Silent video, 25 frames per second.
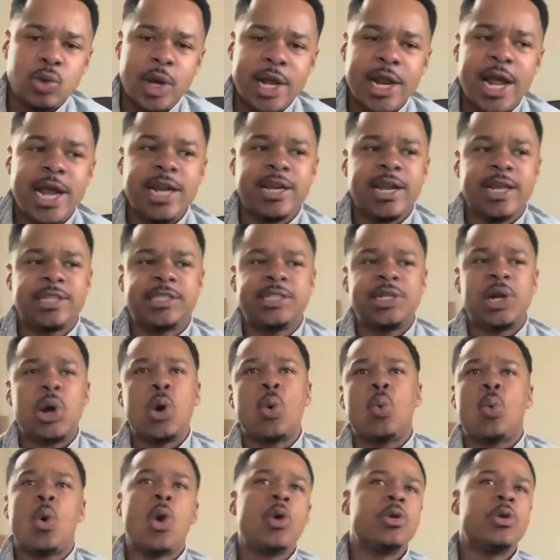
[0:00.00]
It ain't that she
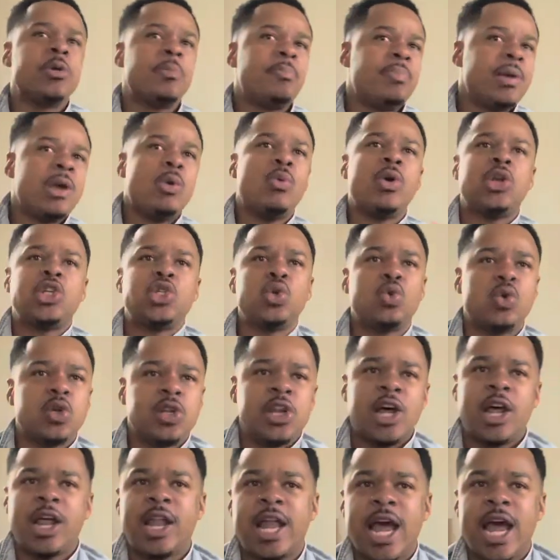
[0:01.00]
don't want to be with you or
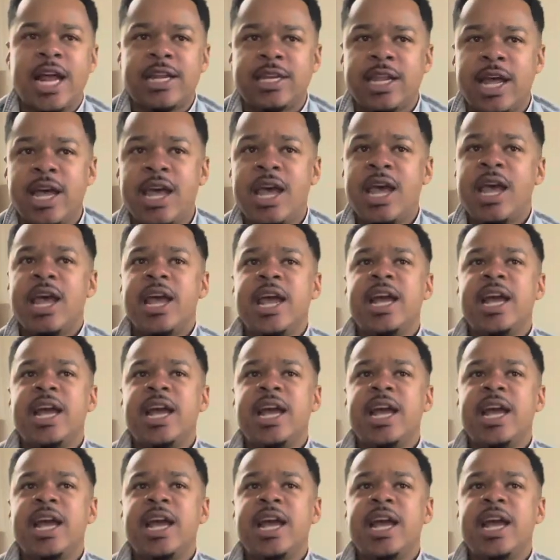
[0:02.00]
nothing like that.